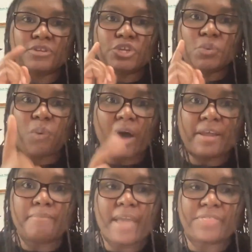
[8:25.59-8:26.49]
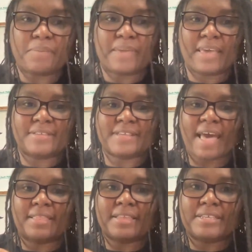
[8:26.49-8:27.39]
You want to make them kiss
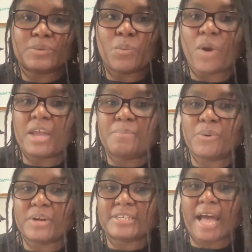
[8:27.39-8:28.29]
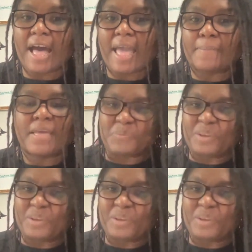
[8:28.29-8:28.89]
at least one more time.